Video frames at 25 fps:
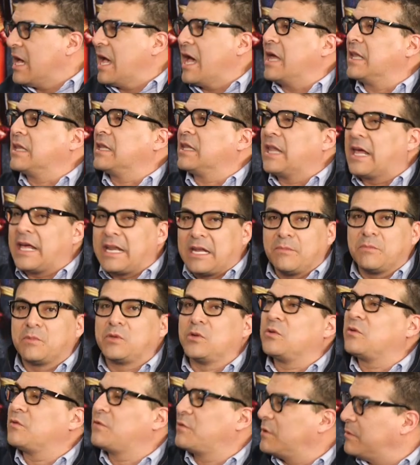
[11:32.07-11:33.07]
and let him
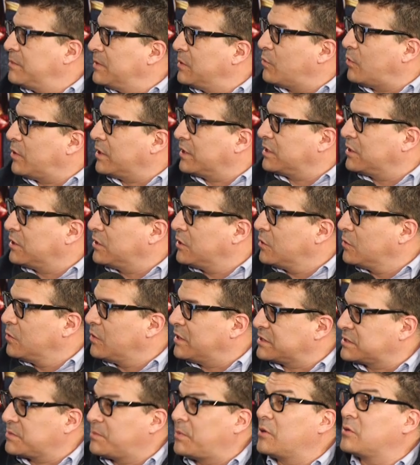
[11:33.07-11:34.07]
do the film he wanted to do,
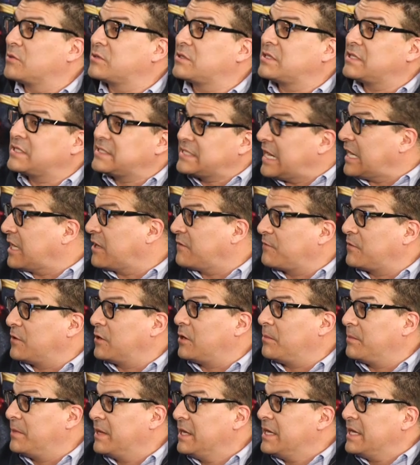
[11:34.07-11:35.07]
as opposed to the second film